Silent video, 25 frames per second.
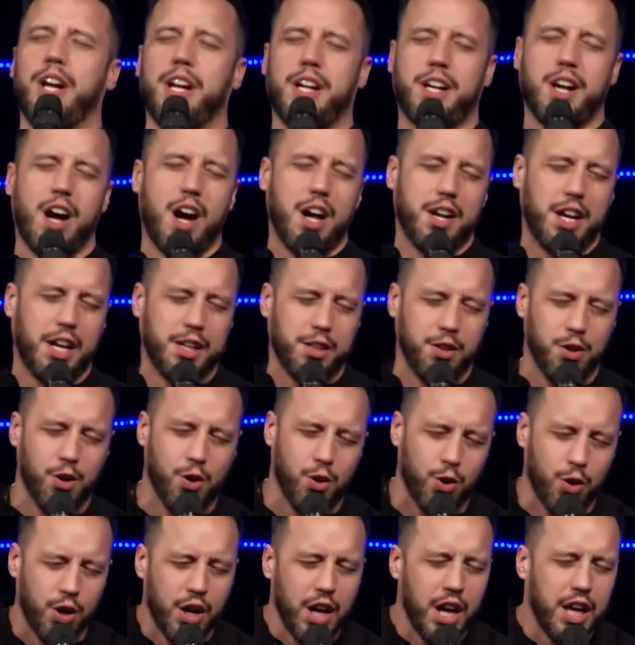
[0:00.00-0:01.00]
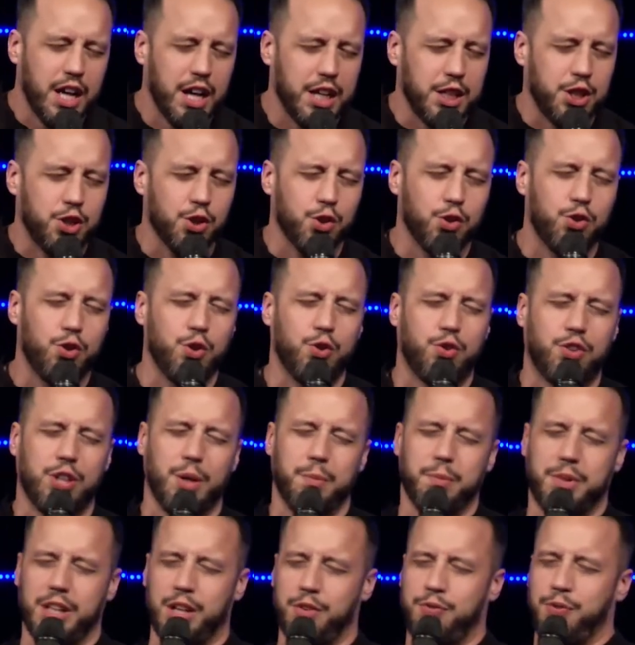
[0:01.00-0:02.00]
God, I know that you'll do
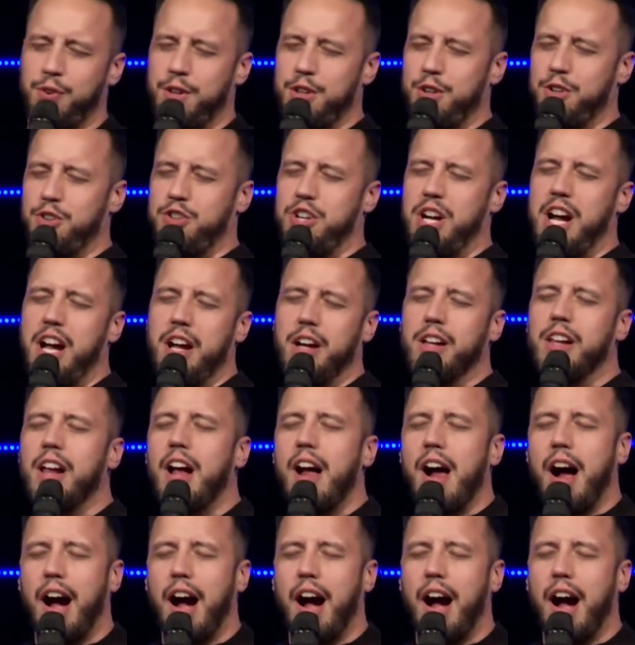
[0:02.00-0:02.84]
something for your child.